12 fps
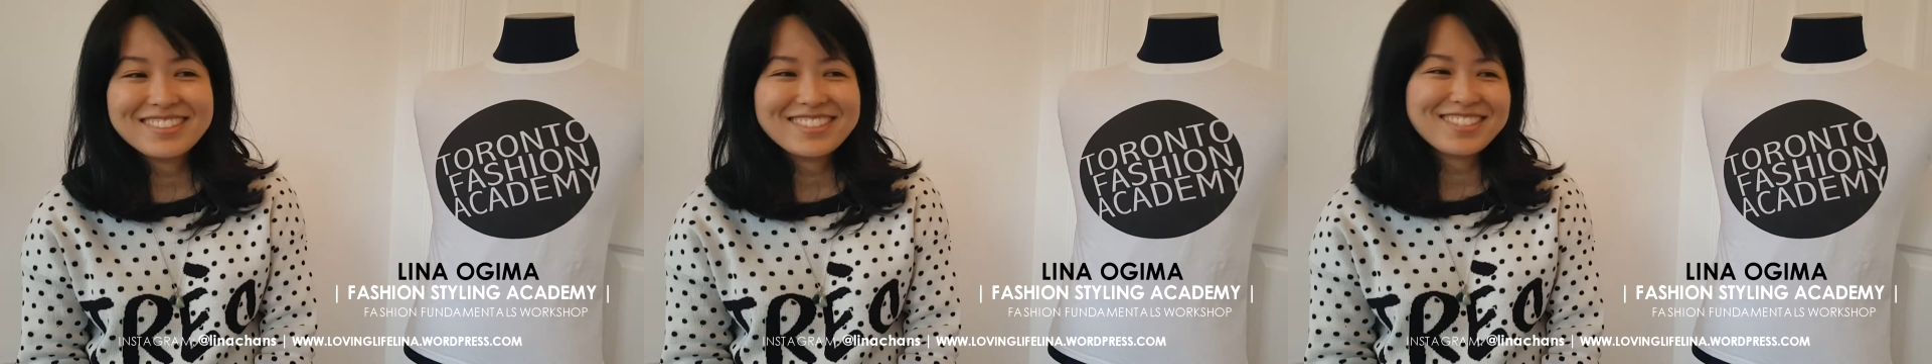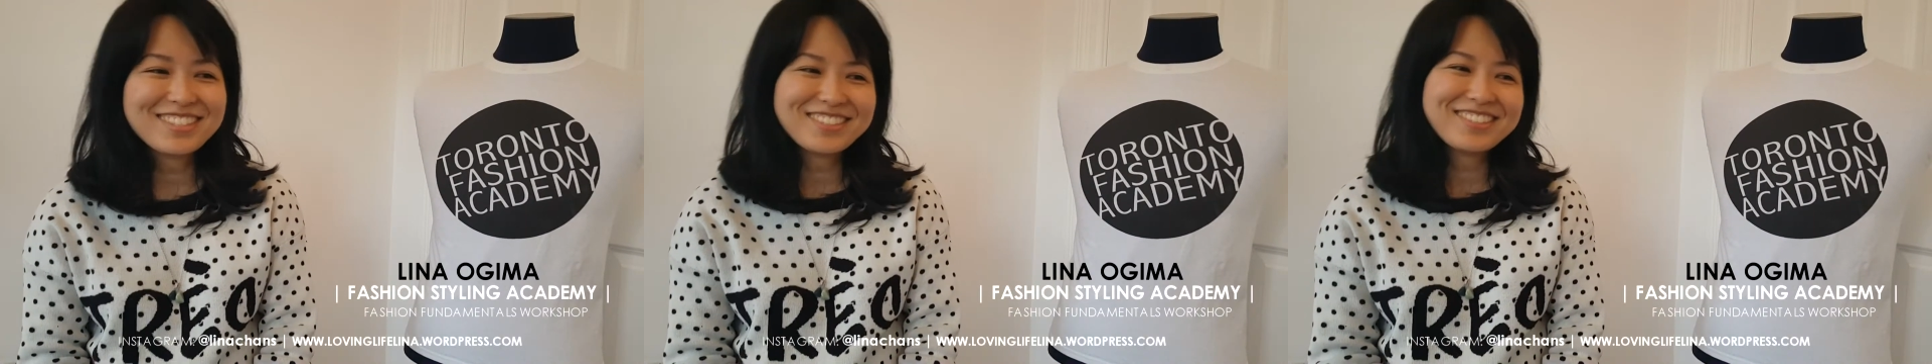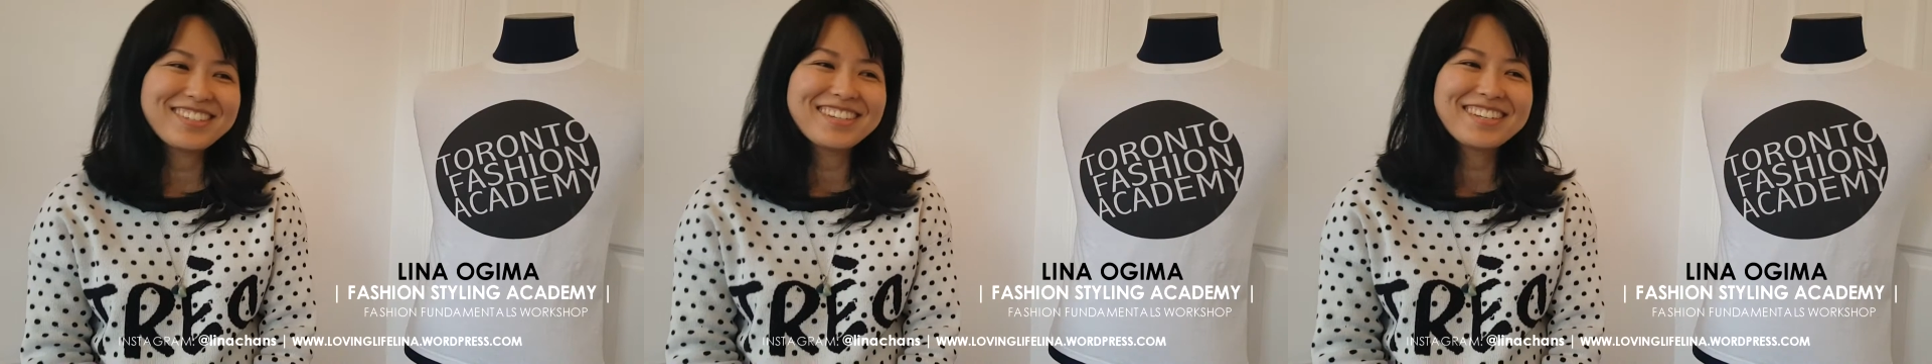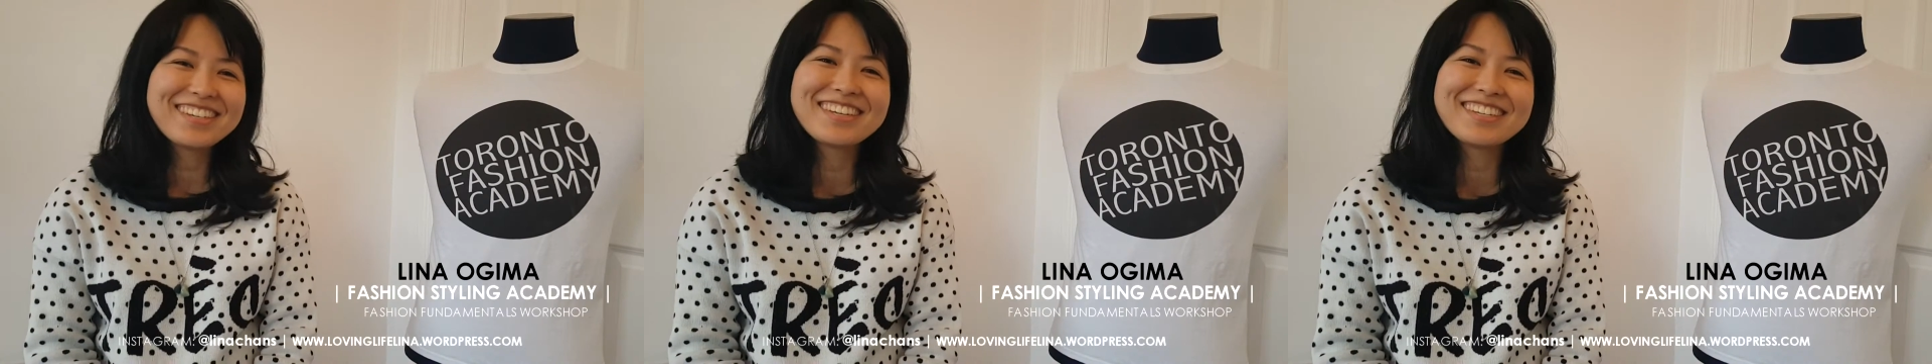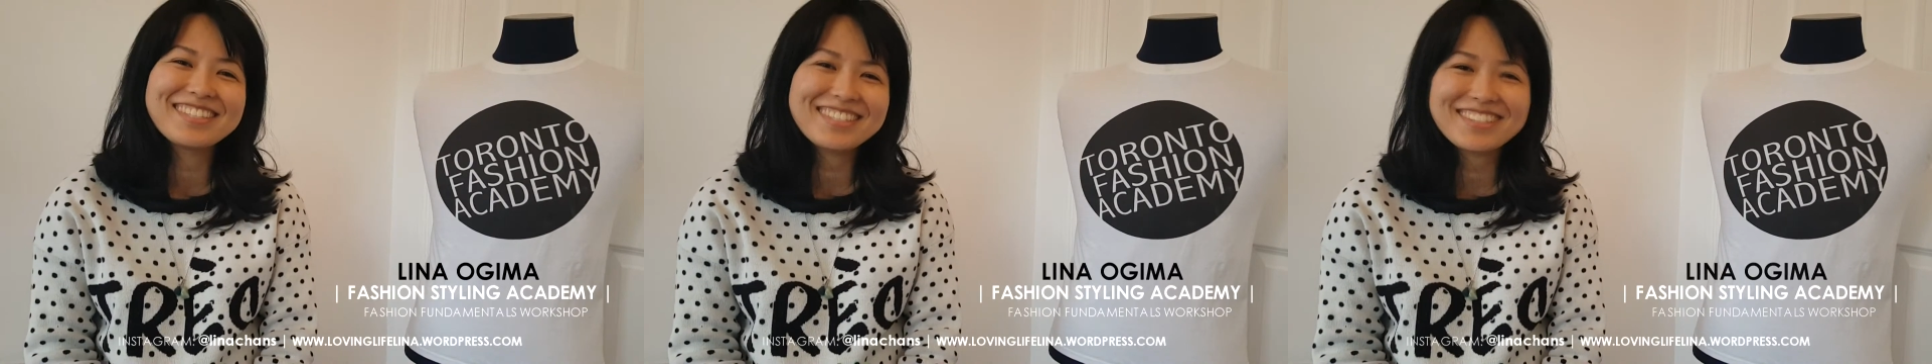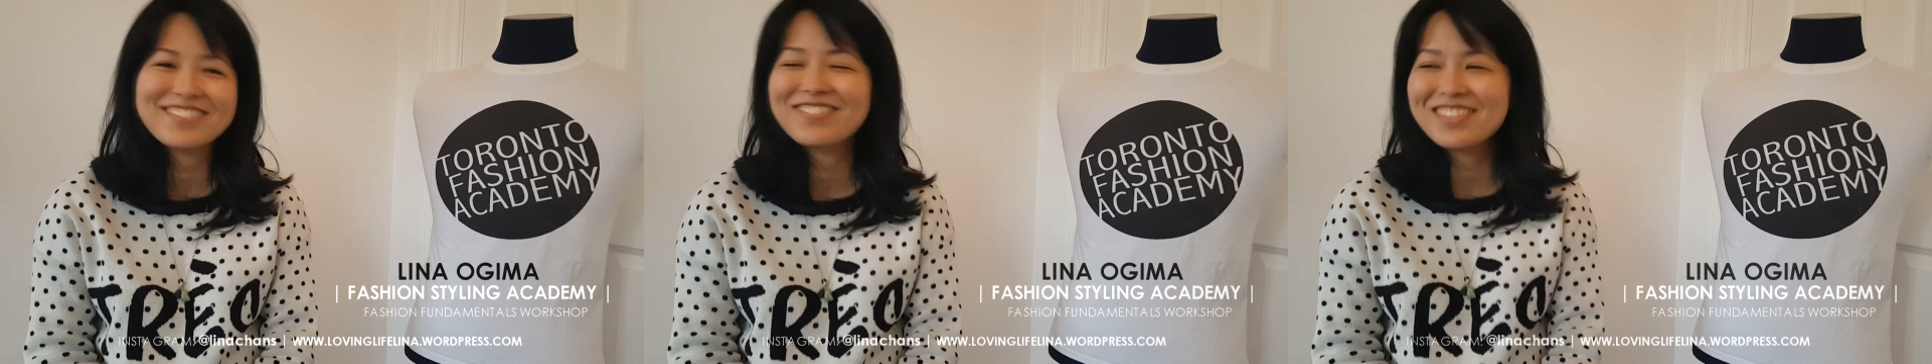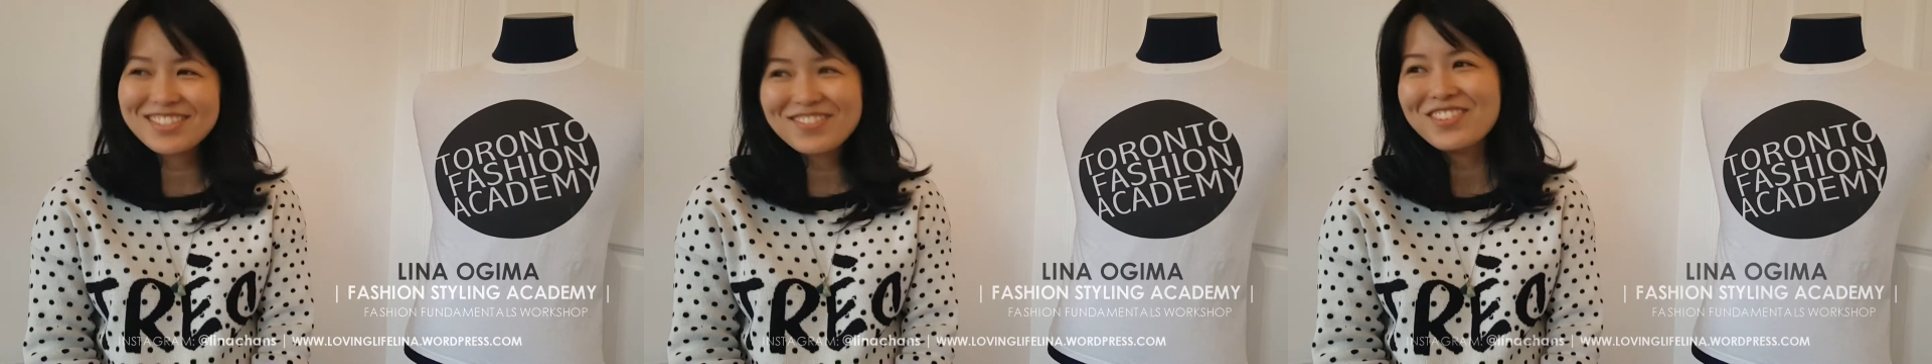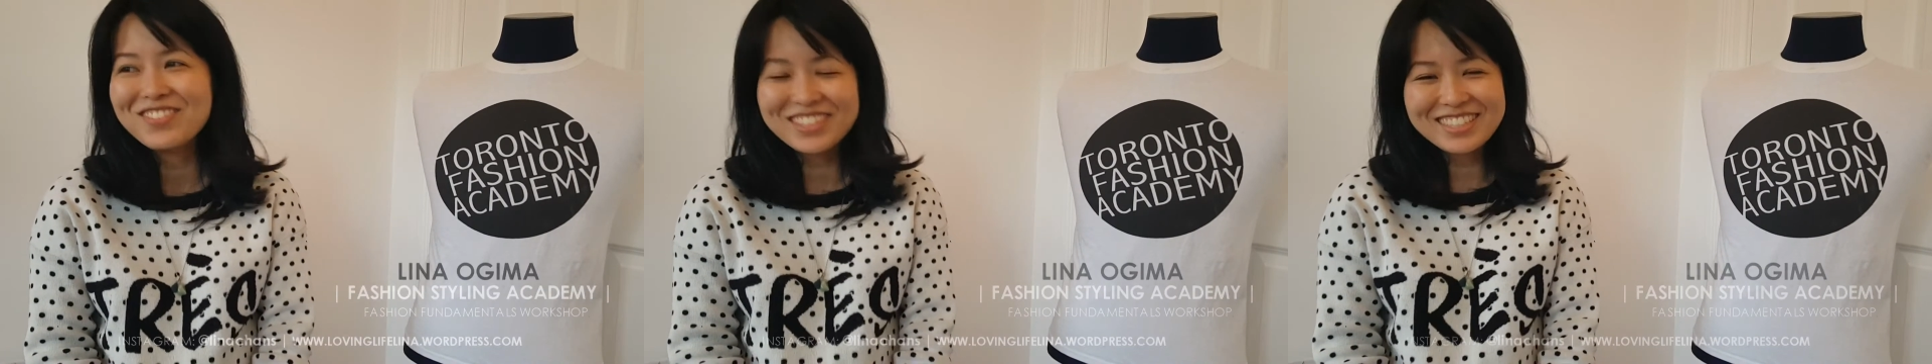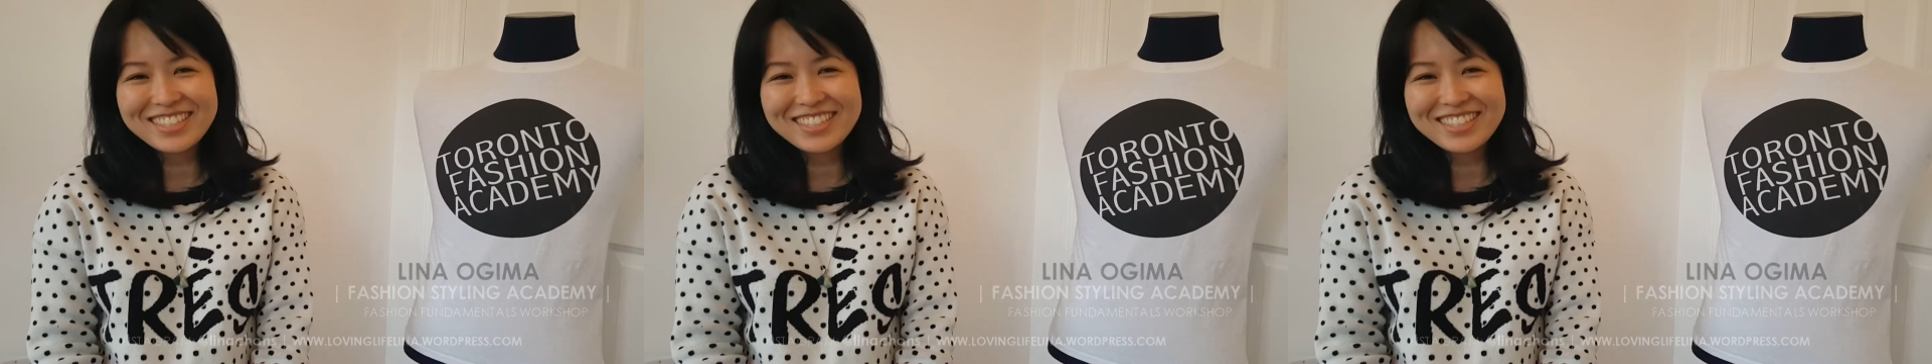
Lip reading: so it's been really